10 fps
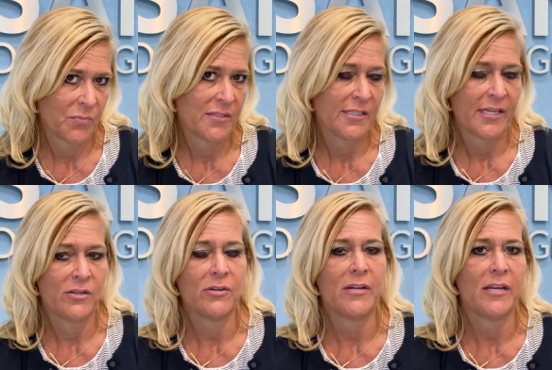months
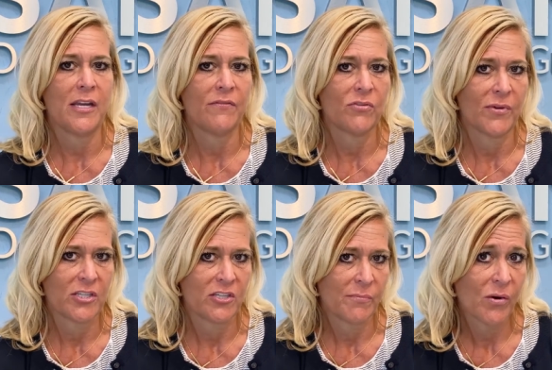later and have the
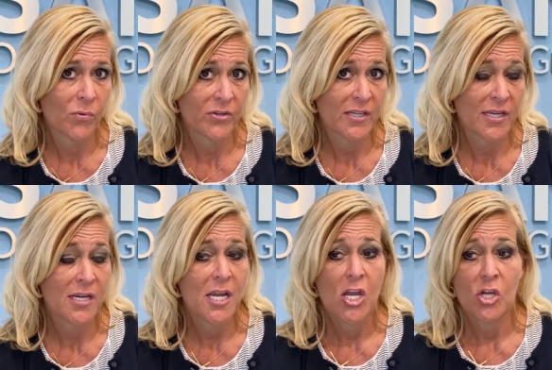rest of my work
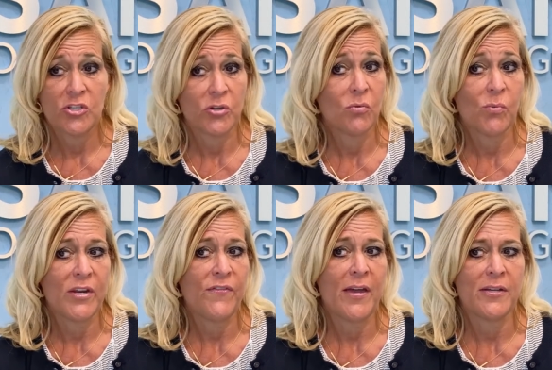done. So
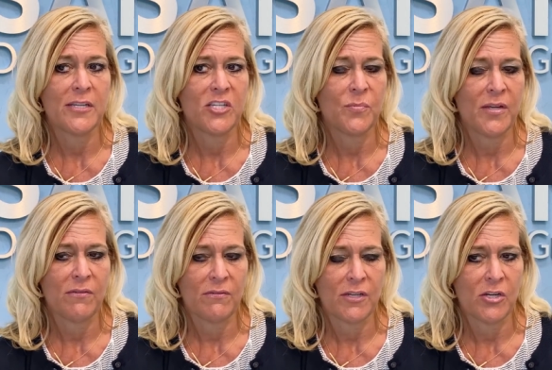we found it to
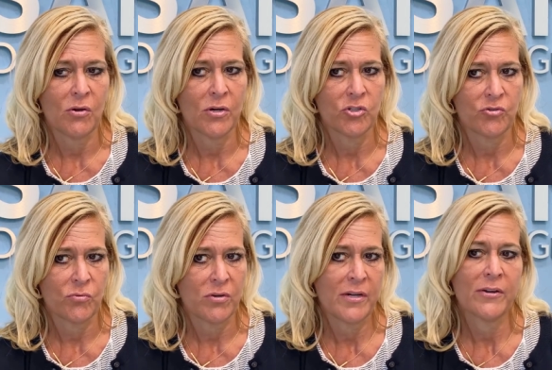be, you know,
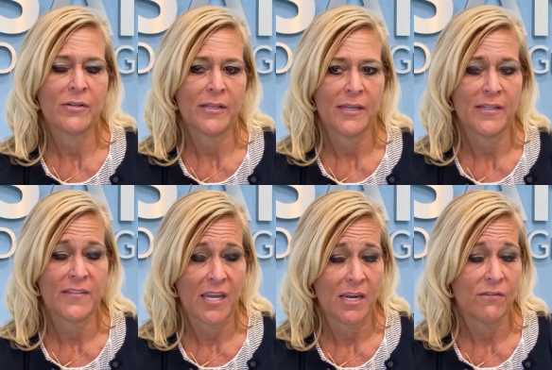extraordinarily
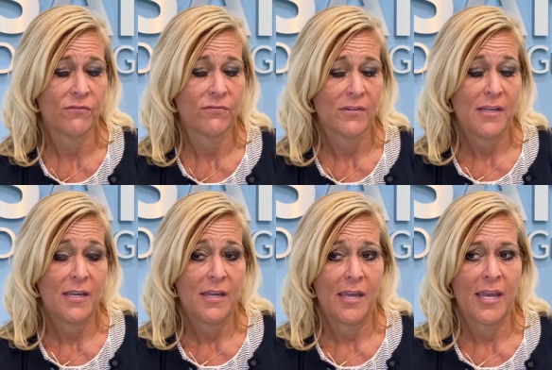safe
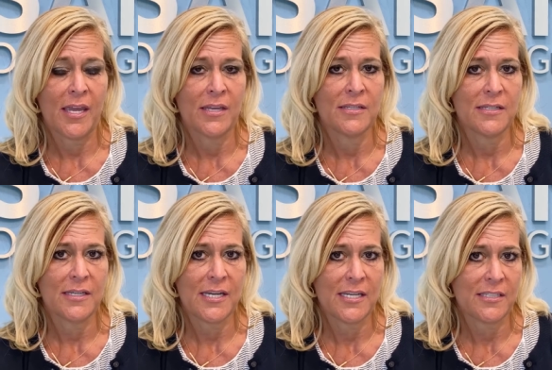and
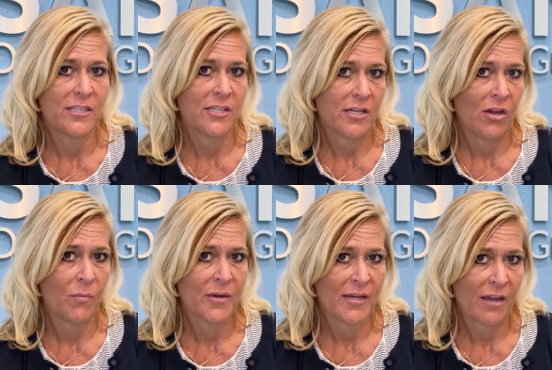easy to
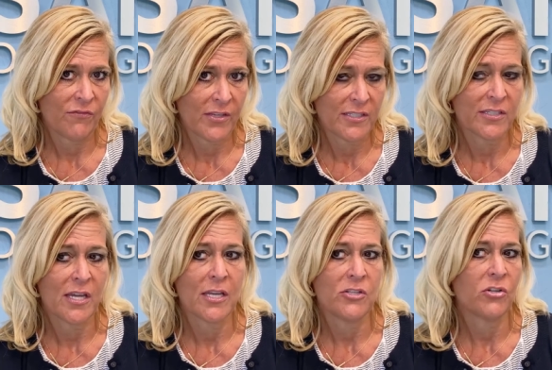come and have things
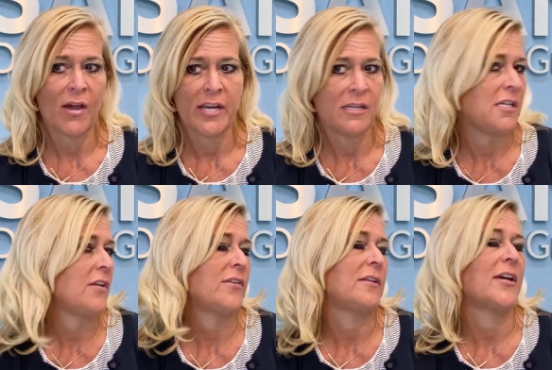done. So I didn't
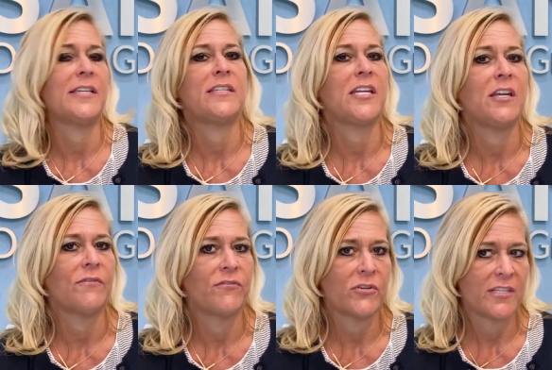even
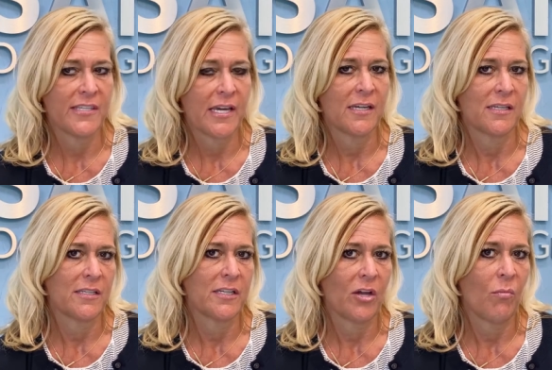hesitate for a second
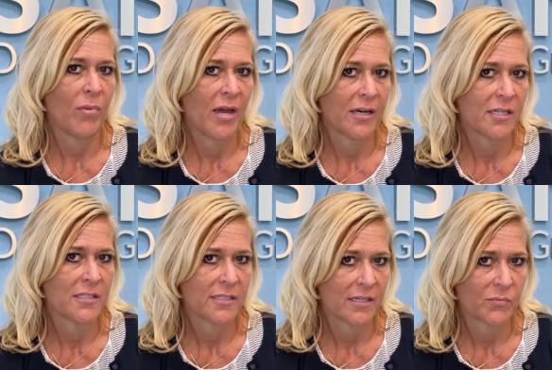to come back in
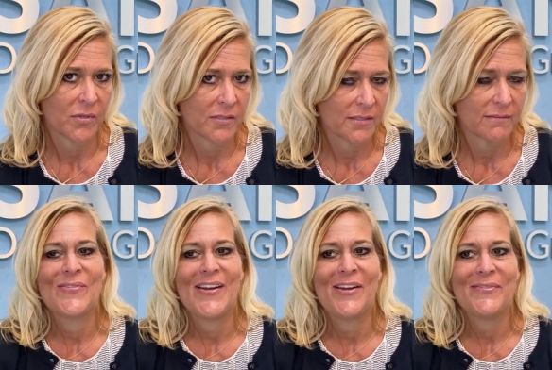six months.
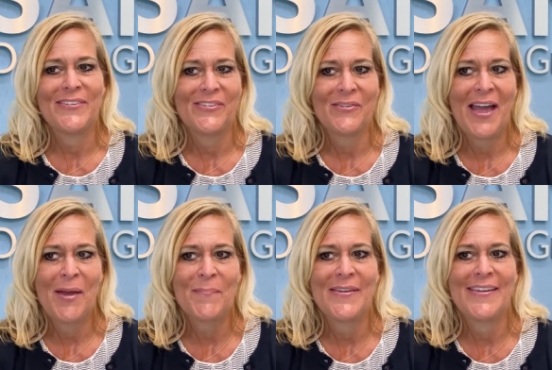I was so
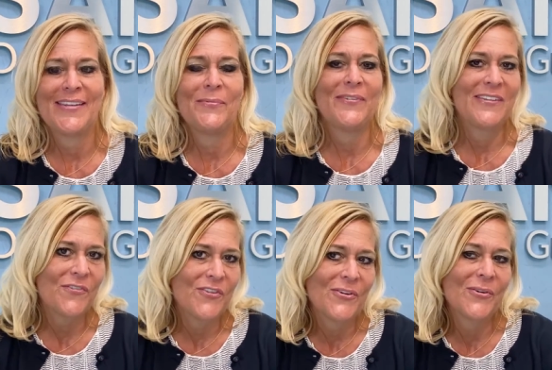happy. It was
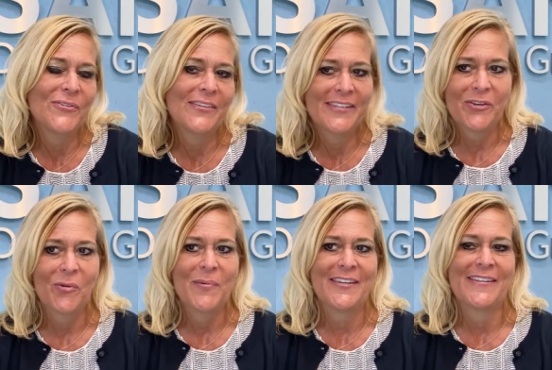difficult a little
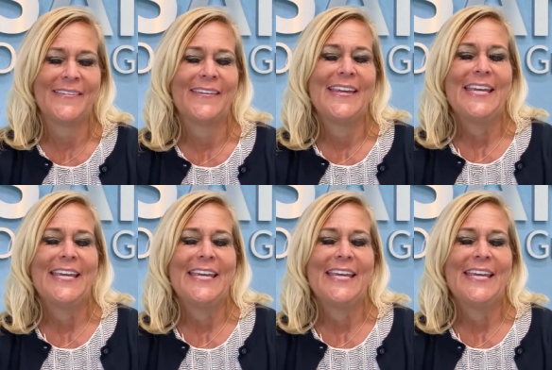because